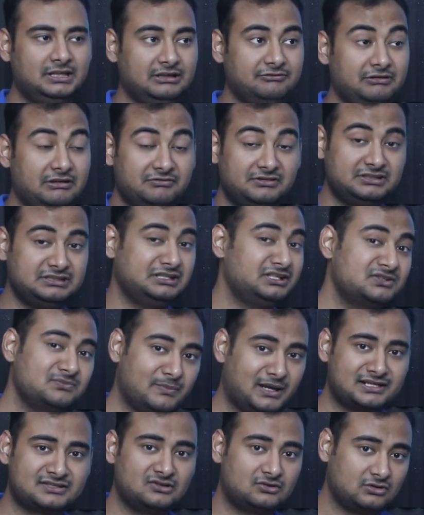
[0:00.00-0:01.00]
If everything is
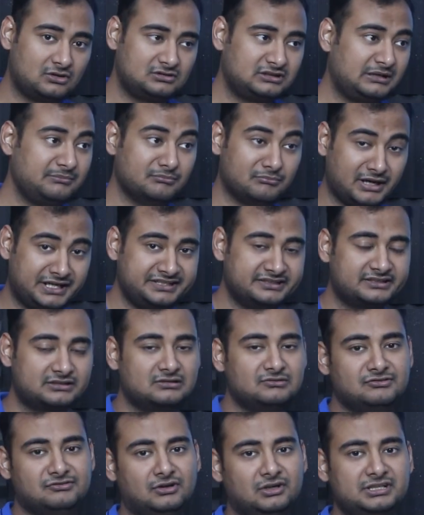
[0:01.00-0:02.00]
maxed out all the time, minor
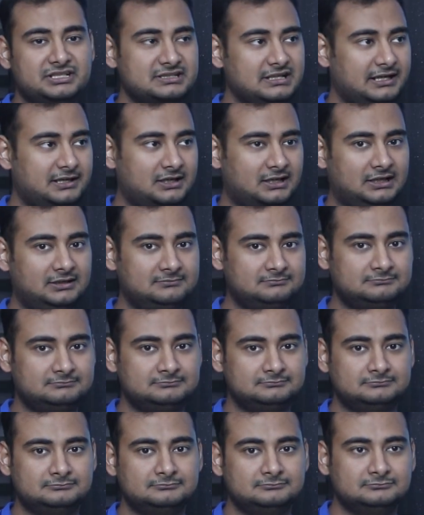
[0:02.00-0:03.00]
fault is like,
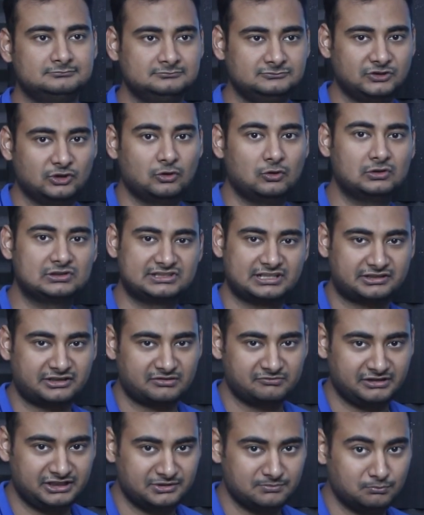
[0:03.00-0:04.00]
your whole
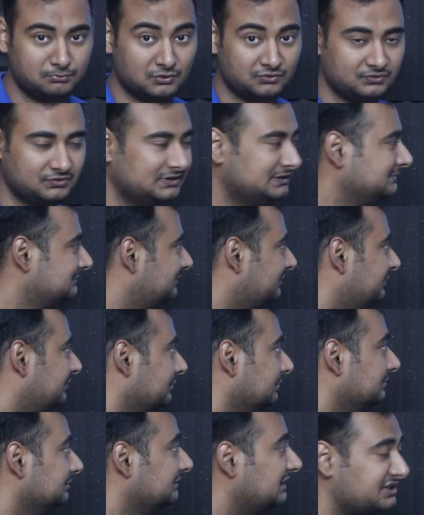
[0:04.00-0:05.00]
sector went poof.
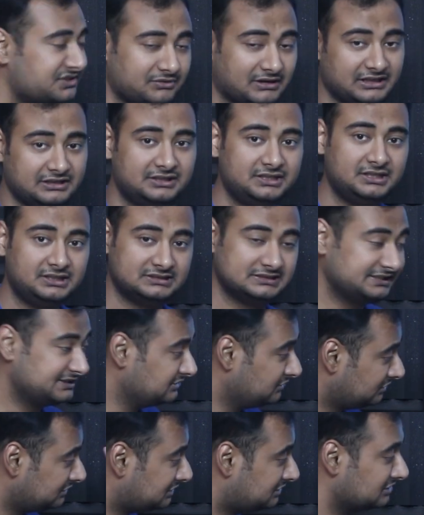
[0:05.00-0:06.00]
So that's why.
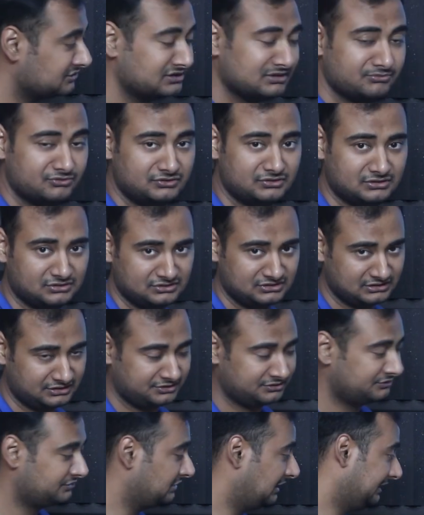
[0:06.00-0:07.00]
This is on the
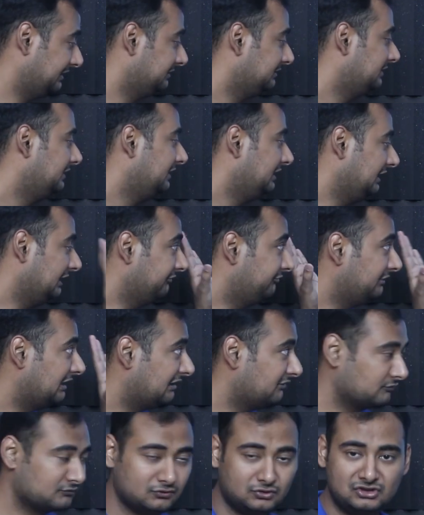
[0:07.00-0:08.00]
consumption side. If we
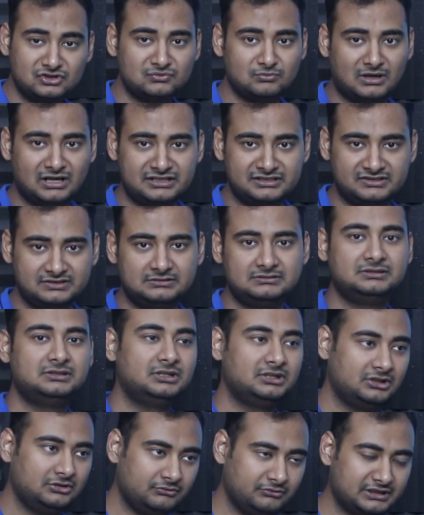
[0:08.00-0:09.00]
have good smarts,
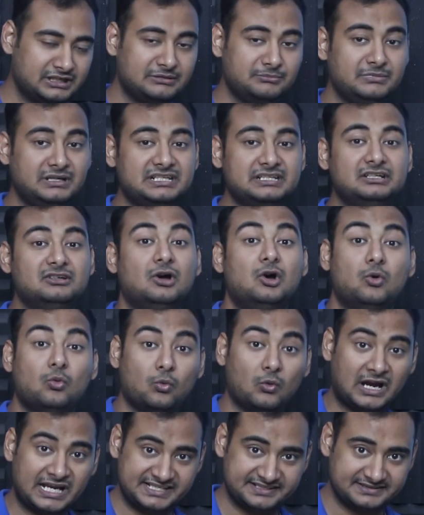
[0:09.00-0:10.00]
we can make it
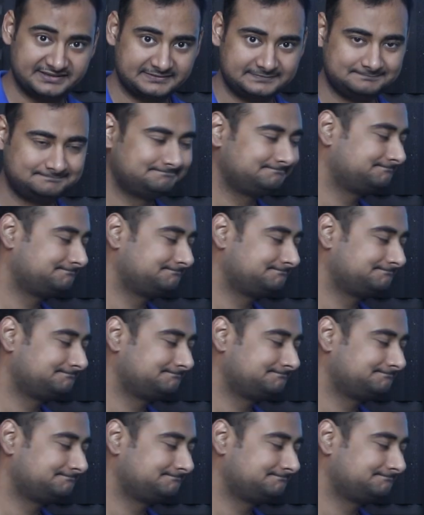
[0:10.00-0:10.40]
wiser.